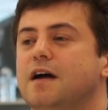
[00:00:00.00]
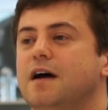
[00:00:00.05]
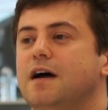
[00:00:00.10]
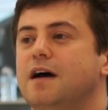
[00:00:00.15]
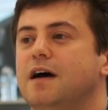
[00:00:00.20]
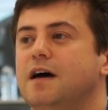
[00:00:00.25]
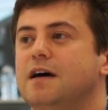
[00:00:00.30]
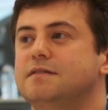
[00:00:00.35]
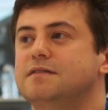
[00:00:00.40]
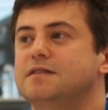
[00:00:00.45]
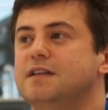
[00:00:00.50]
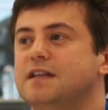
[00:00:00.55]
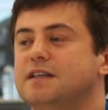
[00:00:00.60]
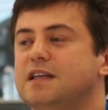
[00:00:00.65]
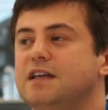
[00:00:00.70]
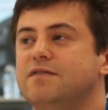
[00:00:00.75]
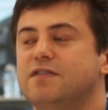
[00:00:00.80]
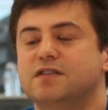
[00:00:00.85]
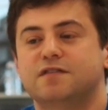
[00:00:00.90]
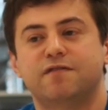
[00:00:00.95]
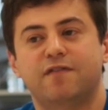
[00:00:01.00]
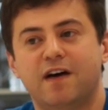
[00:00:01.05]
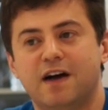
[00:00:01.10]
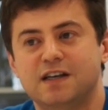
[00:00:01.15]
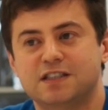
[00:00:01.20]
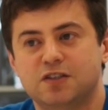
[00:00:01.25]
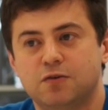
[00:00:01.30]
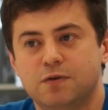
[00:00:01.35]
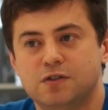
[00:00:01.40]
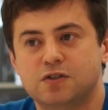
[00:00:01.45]
That give us
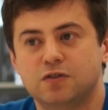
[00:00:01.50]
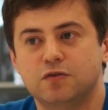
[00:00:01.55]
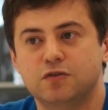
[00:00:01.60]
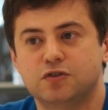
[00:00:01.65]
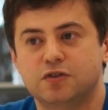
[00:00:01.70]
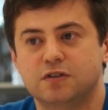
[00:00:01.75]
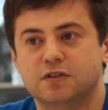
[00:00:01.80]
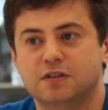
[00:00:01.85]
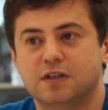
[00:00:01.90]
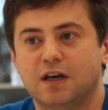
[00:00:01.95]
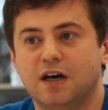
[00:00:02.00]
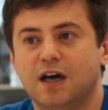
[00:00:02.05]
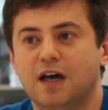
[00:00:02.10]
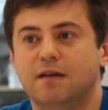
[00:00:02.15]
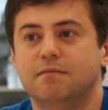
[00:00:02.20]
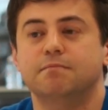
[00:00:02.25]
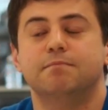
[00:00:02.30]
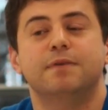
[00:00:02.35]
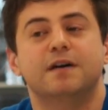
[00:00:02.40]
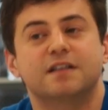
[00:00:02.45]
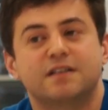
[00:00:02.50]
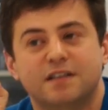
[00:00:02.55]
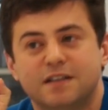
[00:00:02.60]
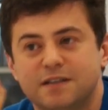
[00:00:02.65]
faster resolution time, but